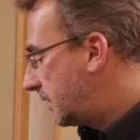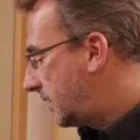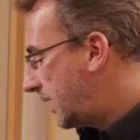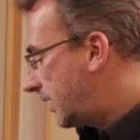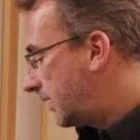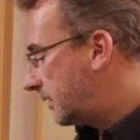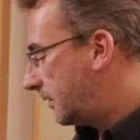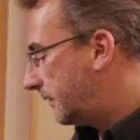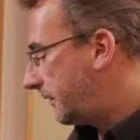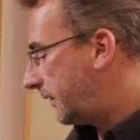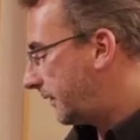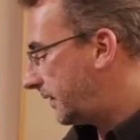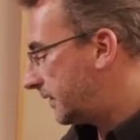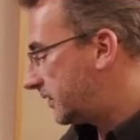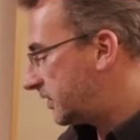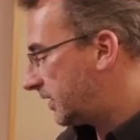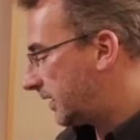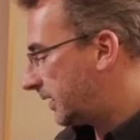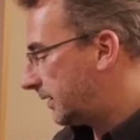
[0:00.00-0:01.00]
Thank you for
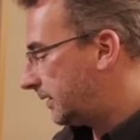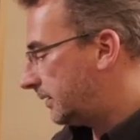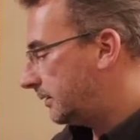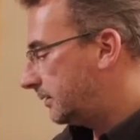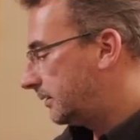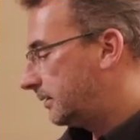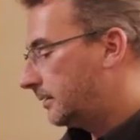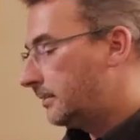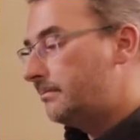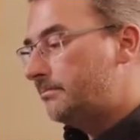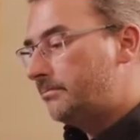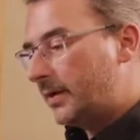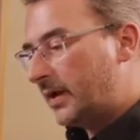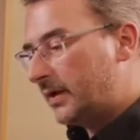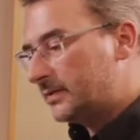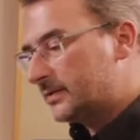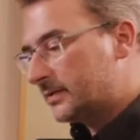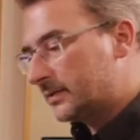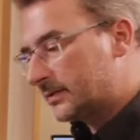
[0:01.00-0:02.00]
the cello.
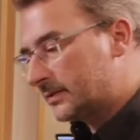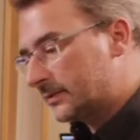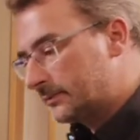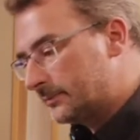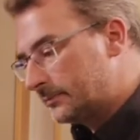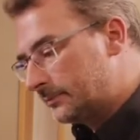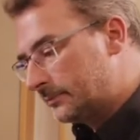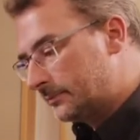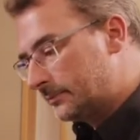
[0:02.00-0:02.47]
Basses.